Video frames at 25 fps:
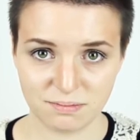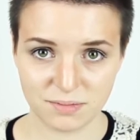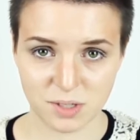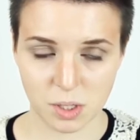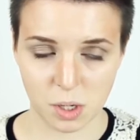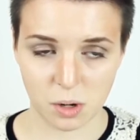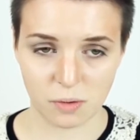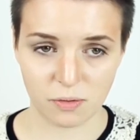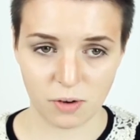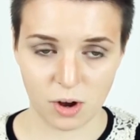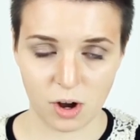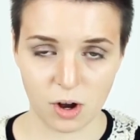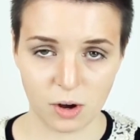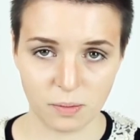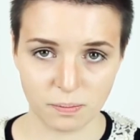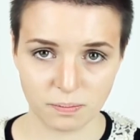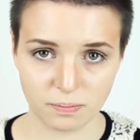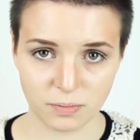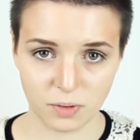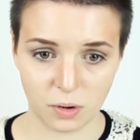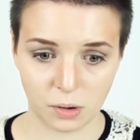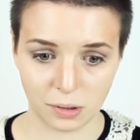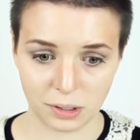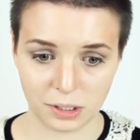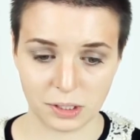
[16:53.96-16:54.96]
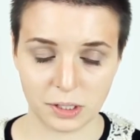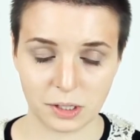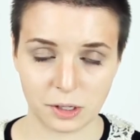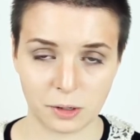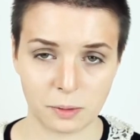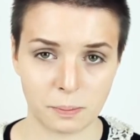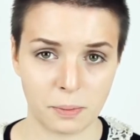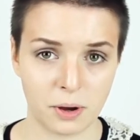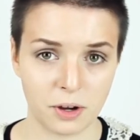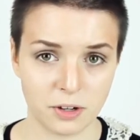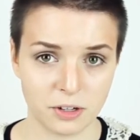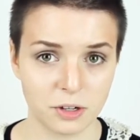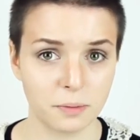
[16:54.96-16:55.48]
self harm on another
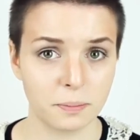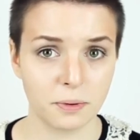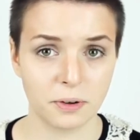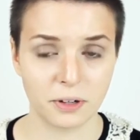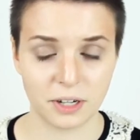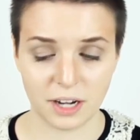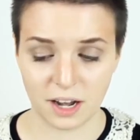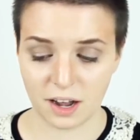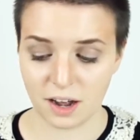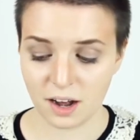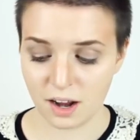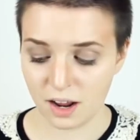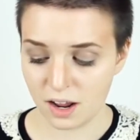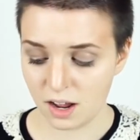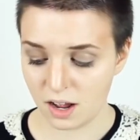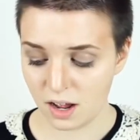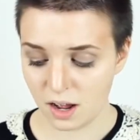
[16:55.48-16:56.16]
part of your body.